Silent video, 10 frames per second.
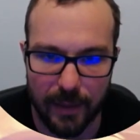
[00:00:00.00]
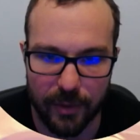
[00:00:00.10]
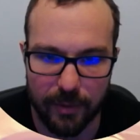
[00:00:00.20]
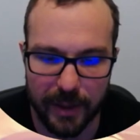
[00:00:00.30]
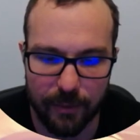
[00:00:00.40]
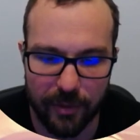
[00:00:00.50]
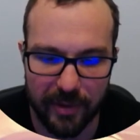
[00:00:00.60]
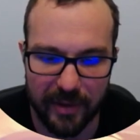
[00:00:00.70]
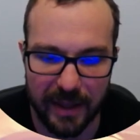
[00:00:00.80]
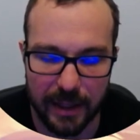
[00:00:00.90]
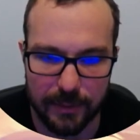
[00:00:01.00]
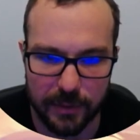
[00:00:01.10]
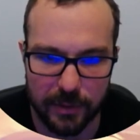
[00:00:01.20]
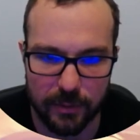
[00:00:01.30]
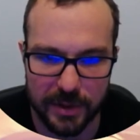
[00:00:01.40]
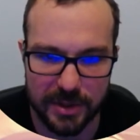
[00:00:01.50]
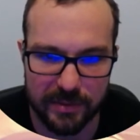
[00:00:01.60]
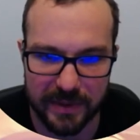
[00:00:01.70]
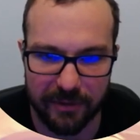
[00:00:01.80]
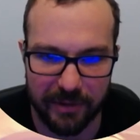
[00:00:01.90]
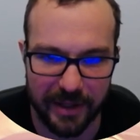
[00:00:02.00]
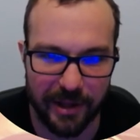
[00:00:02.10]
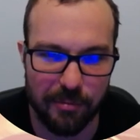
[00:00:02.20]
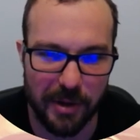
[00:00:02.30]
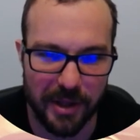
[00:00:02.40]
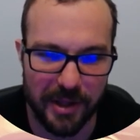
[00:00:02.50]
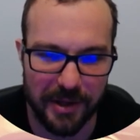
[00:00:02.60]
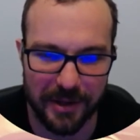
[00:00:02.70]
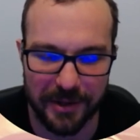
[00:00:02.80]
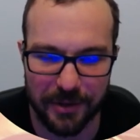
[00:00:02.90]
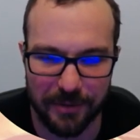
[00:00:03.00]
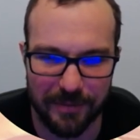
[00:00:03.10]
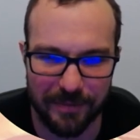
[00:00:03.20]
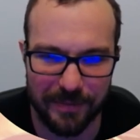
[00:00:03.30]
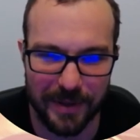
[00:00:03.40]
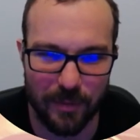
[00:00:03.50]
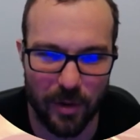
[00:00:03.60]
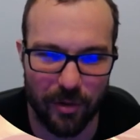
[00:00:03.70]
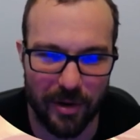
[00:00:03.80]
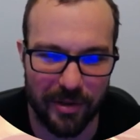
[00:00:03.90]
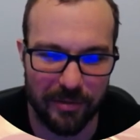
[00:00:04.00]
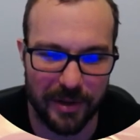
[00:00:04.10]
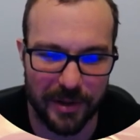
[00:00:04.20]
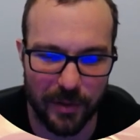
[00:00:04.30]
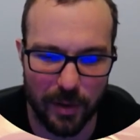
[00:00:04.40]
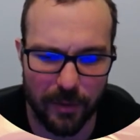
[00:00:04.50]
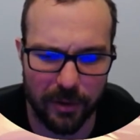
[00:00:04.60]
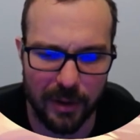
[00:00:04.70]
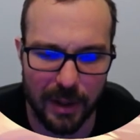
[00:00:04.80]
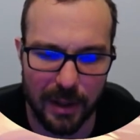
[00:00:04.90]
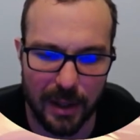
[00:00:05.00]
They're playing Princess Animal, which definitely takes monkey a little bit more aggressively than normal,